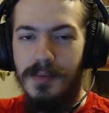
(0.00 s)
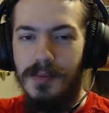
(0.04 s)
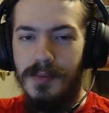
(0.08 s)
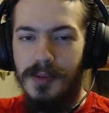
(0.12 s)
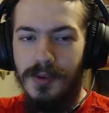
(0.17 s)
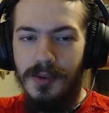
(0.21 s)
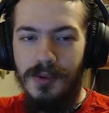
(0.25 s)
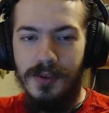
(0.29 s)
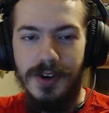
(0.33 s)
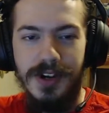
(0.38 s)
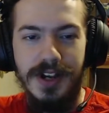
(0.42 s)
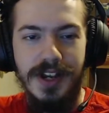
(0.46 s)

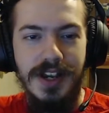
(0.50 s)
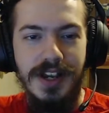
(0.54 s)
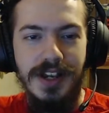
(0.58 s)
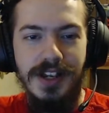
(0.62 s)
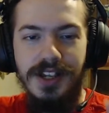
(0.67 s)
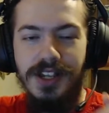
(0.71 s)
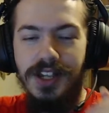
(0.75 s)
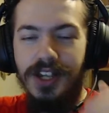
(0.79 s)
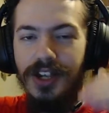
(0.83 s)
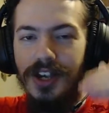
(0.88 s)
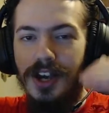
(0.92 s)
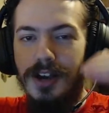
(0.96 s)

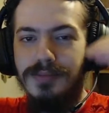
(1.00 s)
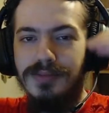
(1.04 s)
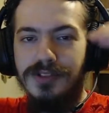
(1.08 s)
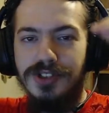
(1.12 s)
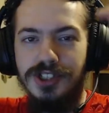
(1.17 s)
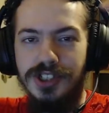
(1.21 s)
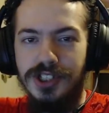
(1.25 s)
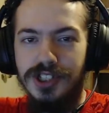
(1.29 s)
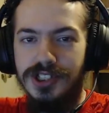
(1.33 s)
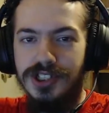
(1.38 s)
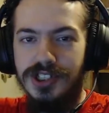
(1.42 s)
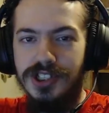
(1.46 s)
bringing up
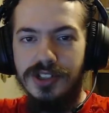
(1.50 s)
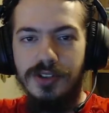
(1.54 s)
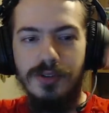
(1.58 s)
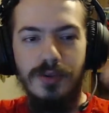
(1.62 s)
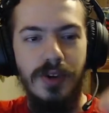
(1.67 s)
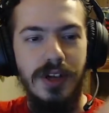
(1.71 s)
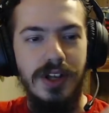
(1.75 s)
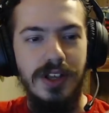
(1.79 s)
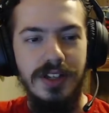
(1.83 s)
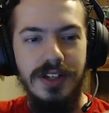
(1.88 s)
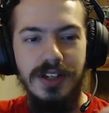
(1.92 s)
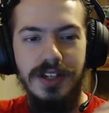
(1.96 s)
just as
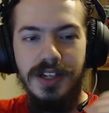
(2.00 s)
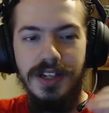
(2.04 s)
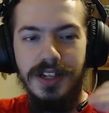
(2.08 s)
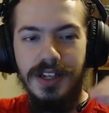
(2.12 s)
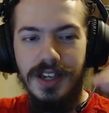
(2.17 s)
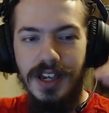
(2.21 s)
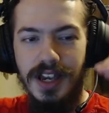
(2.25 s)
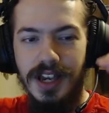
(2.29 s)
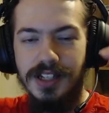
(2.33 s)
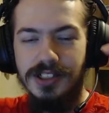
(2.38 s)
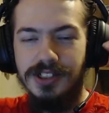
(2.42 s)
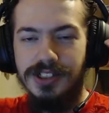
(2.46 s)
quickly
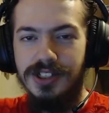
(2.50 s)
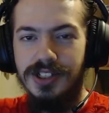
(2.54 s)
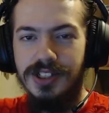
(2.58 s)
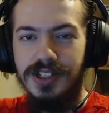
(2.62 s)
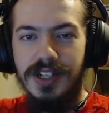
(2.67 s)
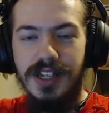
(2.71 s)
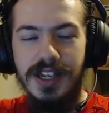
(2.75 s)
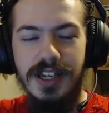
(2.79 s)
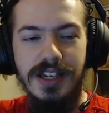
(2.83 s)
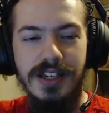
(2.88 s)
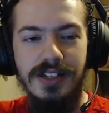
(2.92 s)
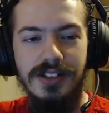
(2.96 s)
as you
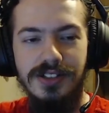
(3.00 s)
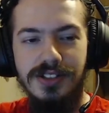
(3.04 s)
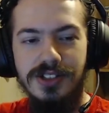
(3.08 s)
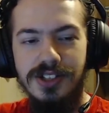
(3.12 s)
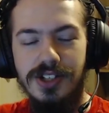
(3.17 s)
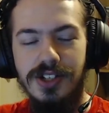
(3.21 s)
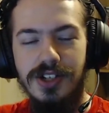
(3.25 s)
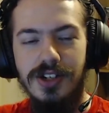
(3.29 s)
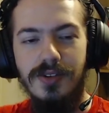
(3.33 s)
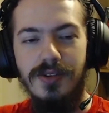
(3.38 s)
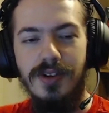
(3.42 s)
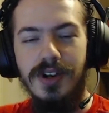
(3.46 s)
need
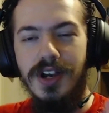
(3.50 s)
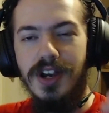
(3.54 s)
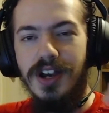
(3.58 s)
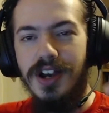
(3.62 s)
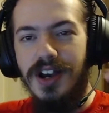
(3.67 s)
to